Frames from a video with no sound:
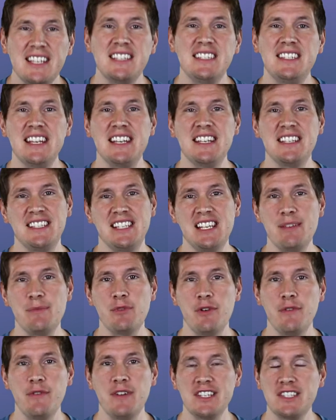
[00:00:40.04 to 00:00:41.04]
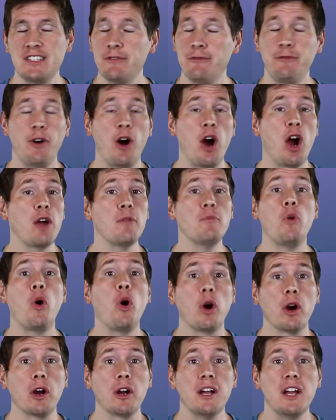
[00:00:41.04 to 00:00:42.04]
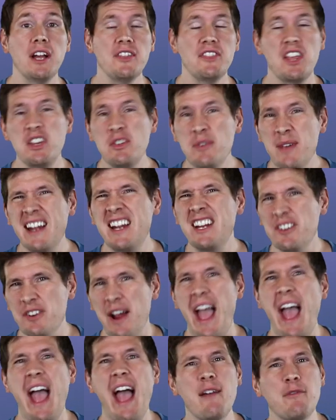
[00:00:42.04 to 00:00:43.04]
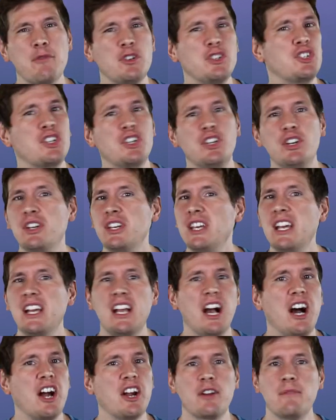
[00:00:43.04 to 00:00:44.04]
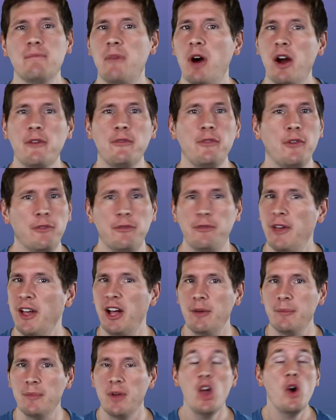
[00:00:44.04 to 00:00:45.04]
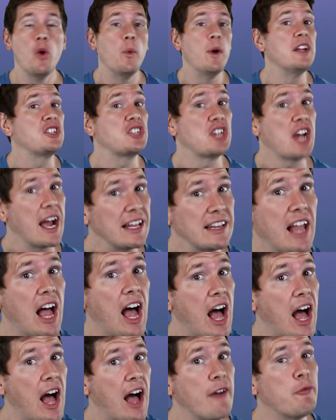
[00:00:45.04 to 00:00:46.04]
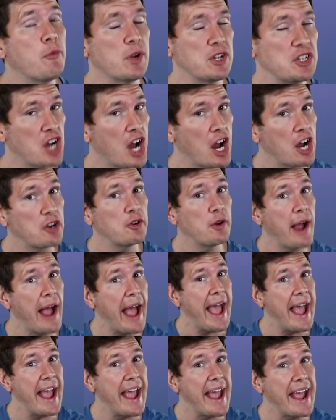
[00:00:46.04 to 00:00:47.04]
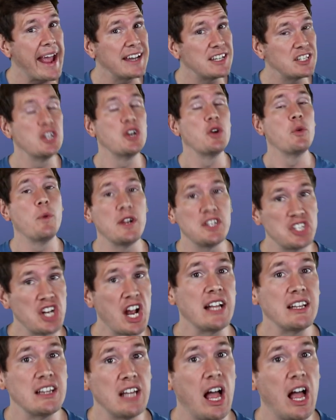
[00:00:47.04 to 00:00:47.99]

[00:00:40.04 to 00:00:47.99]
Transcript: these DC movies, far more than you get in your average cookie cutter Marvel film, which I love, which are great, which I